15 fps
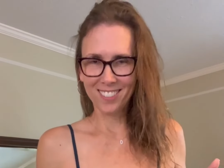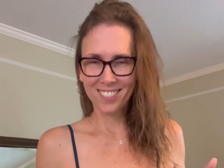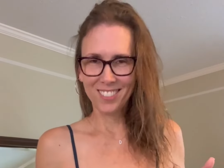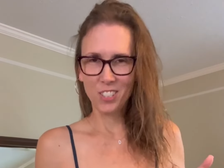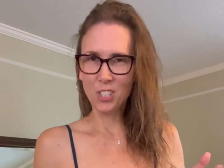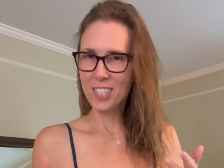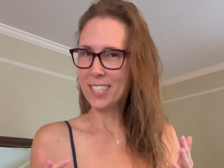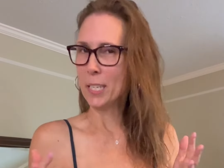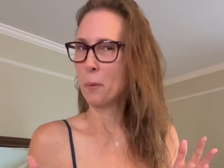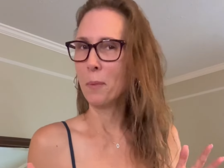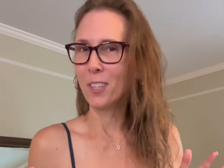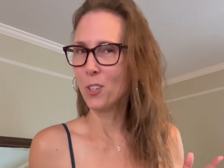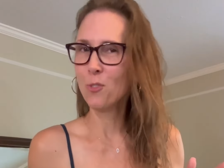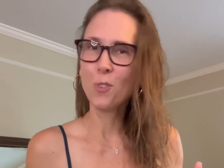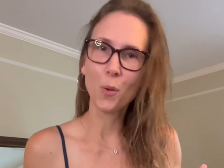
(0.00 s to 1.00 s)
You'll see
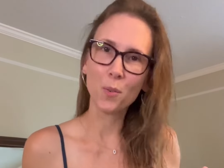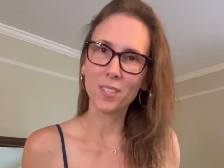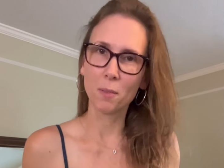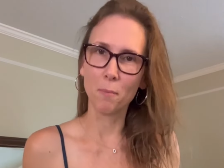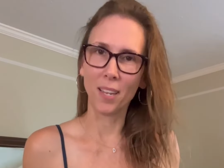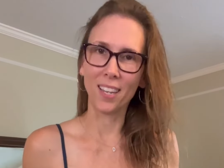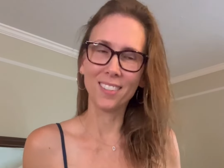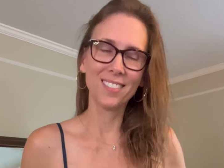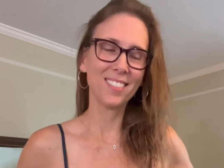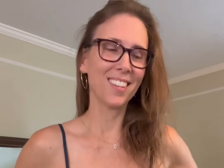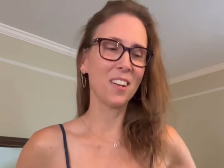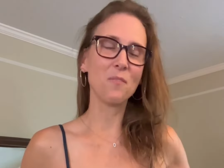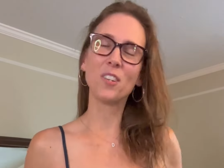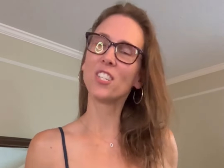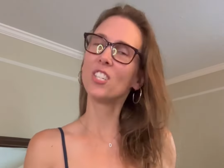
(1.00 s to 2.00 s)
me, you'll know it's me.
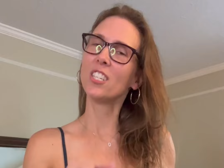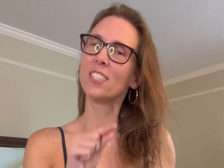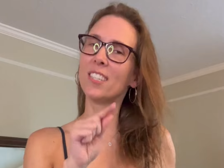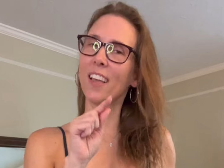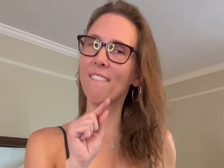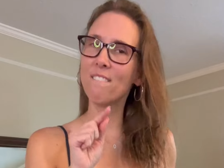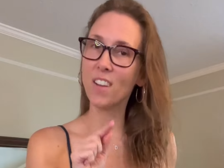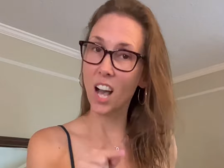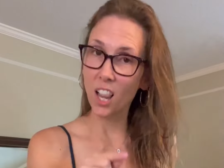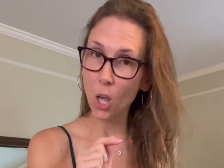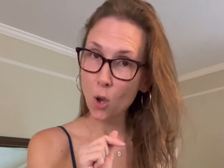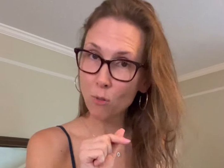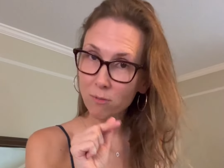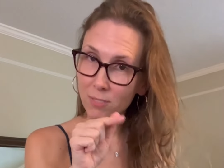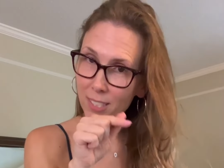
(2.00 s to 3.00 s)
I want you to say
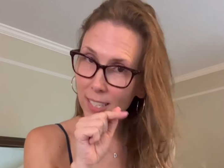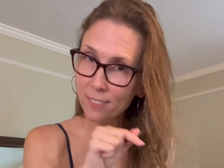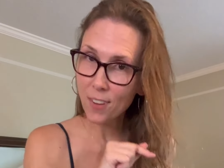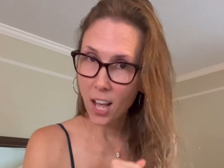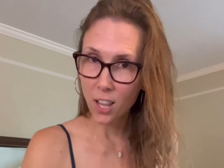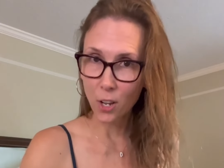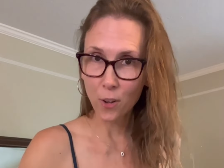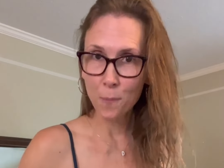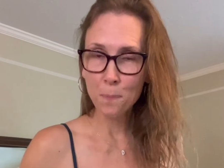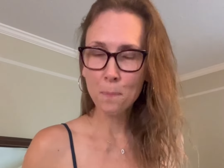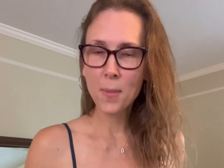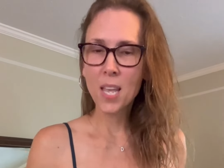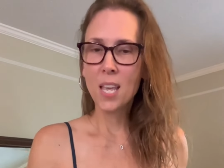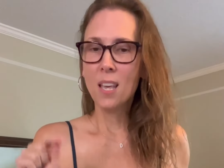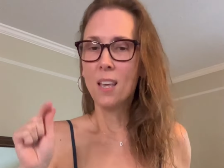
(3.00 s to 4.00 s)
follow, click follow,
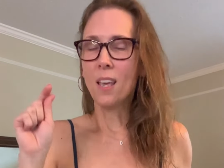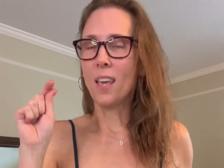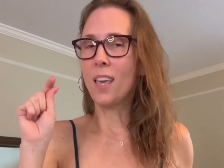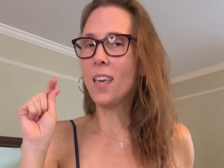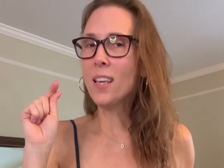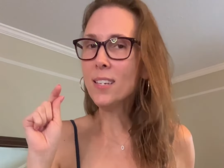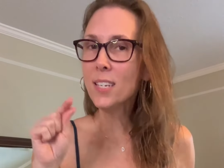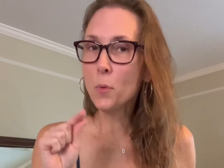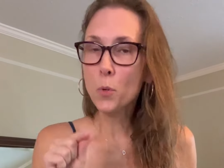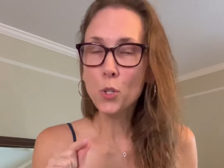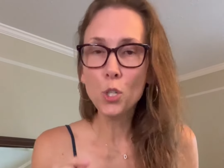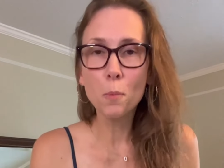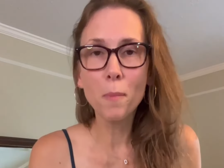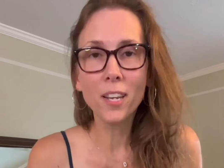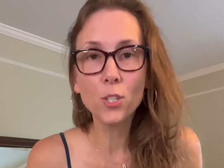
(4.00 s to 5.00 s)
and I
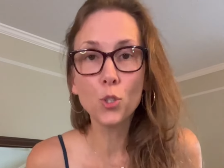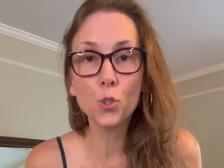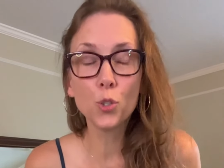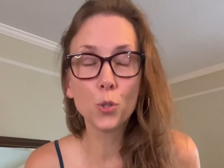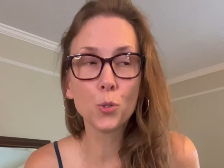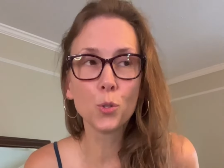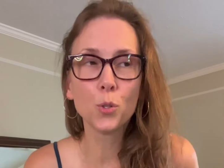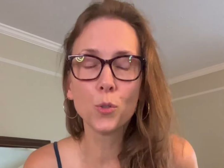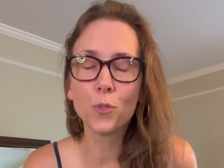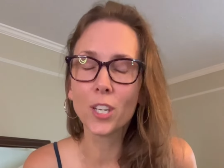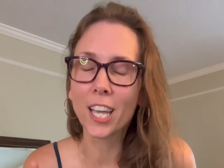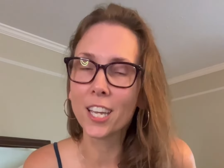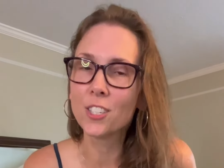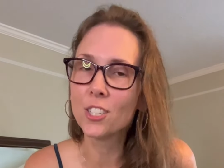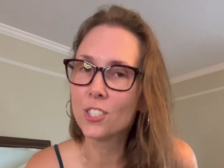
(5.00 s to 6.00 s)
want you to make sure those
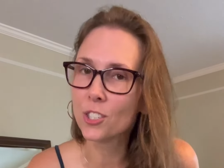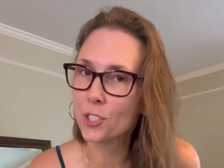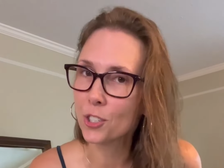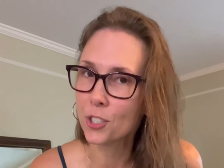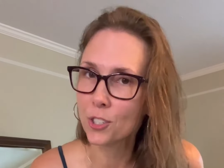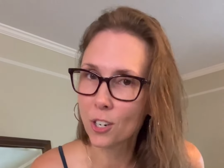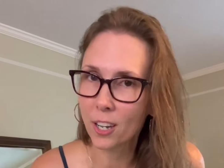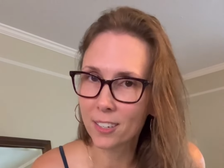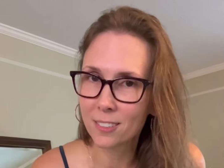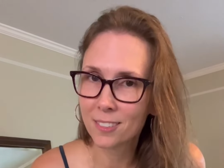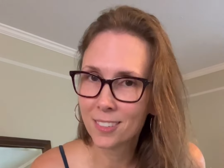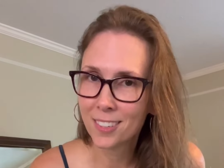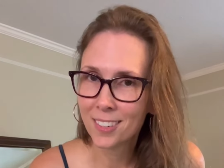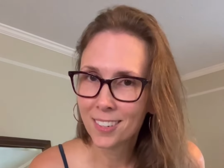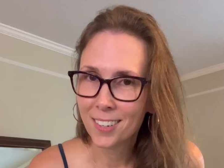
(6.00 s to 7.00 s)
notifications are turned on.
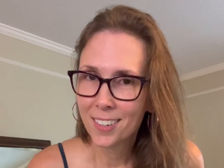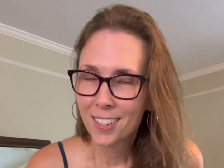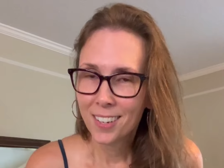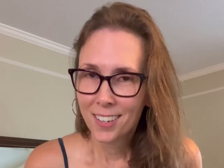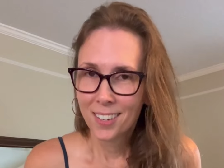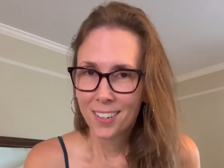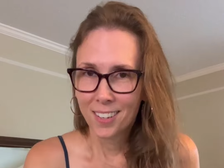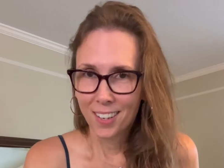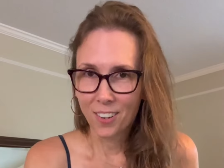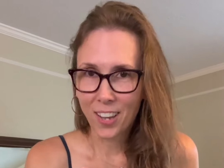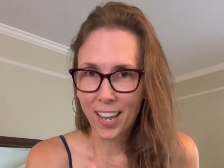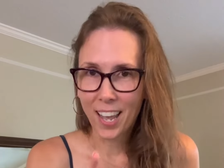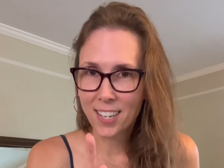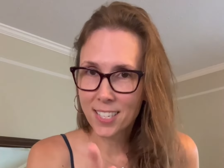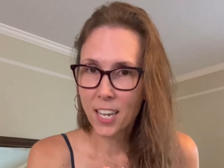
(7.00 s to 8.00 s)

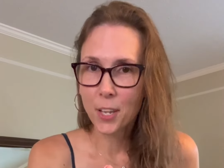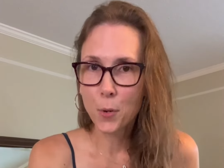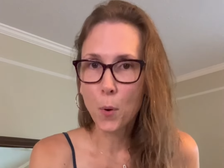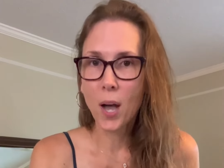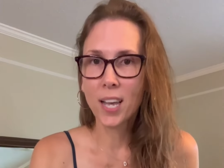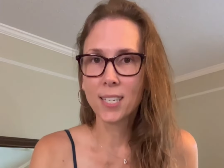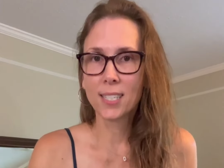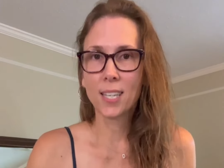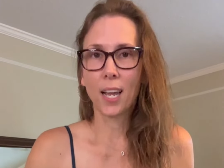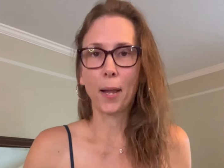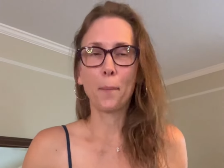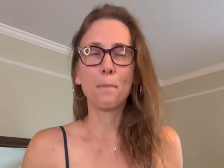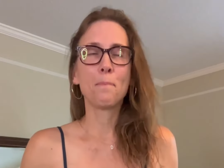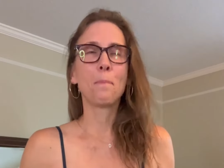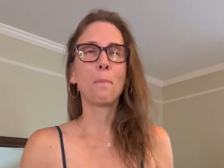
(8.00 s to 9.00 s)
Okay, I'll tell you why in a second.